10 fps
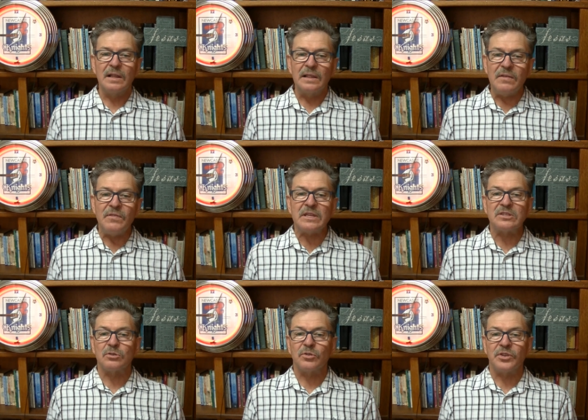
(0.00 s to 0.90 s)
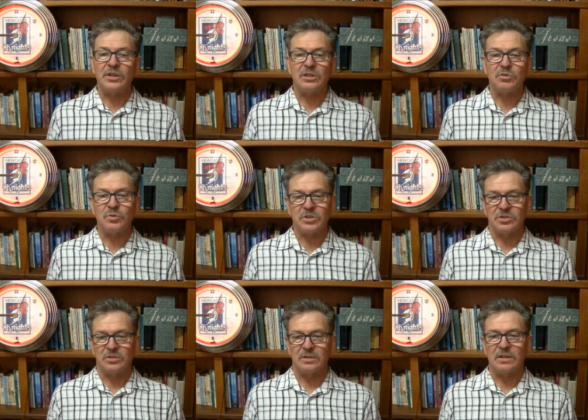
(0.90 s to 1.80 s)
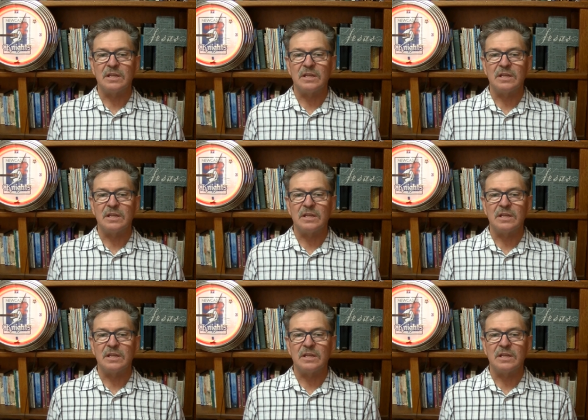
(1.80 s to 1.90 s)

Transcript: Living as an authentic Christian